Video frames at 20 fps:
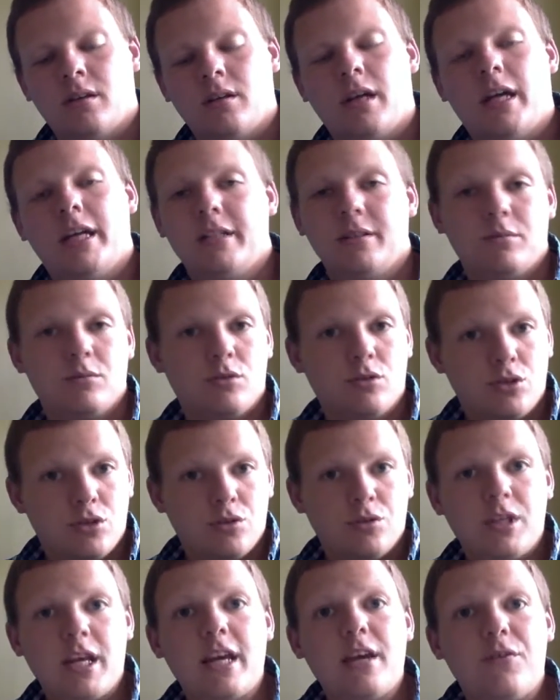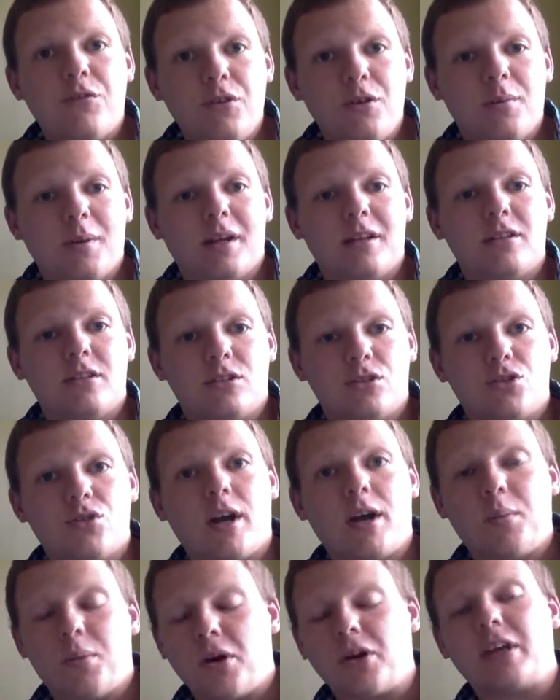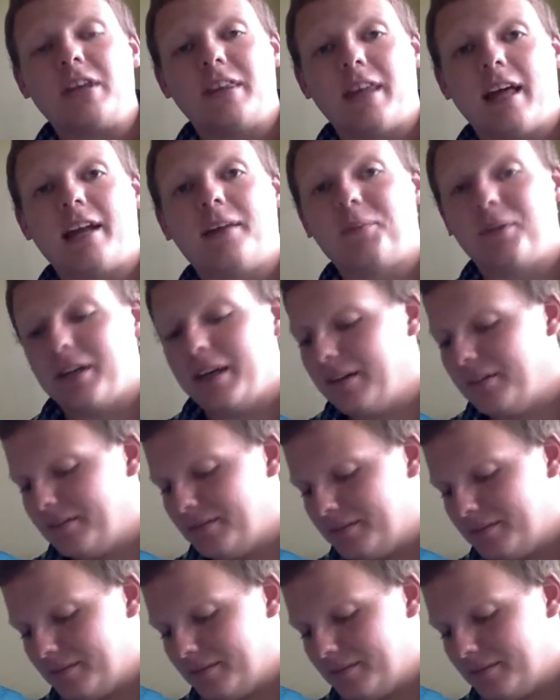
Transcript: And take a few minutes and try working that one out.